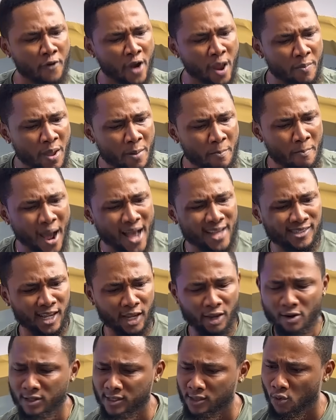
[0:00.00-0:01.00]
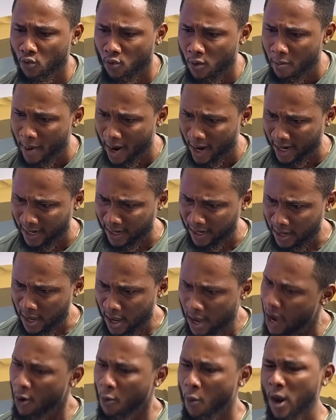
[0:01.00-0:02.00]
framing my security woman.
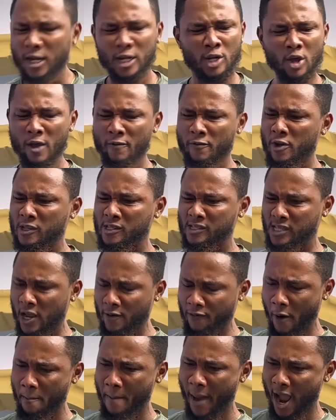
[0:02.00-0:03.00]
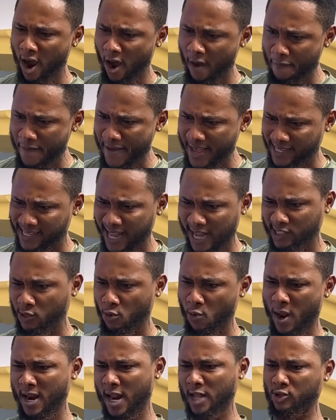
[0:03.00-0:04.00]
What did you even steal from my office that she
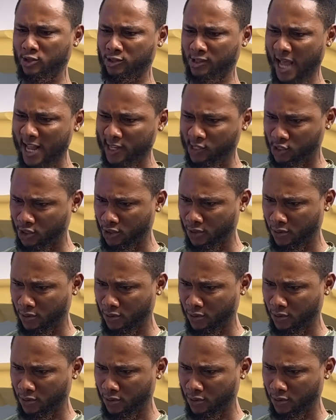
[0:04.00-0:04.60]
wanted to search